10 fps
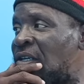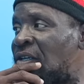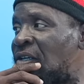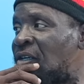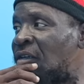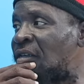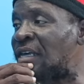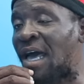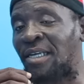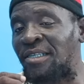Really?
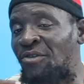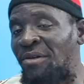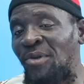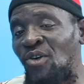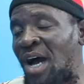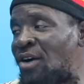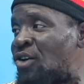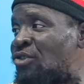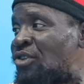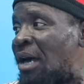Yeah, so when I go a
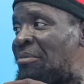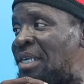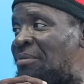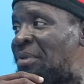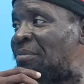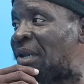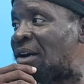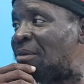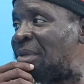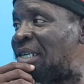country, I beat people, I
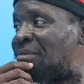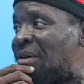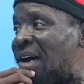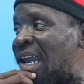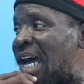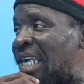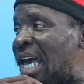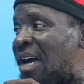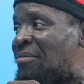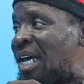go beat me man and
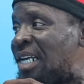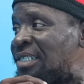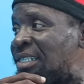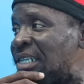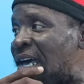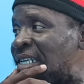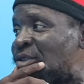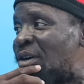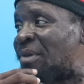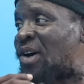gang me and sit there.
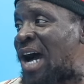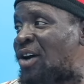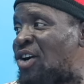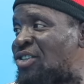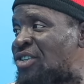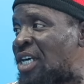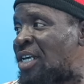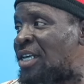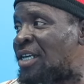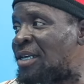So when I go a country,
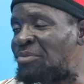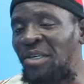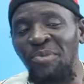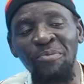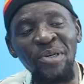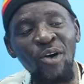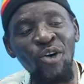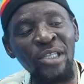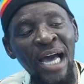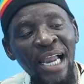people pick
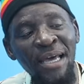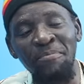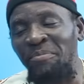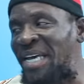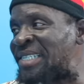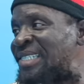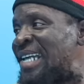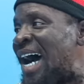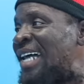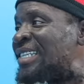out all them best
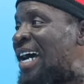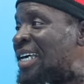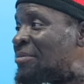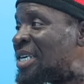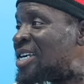data give me.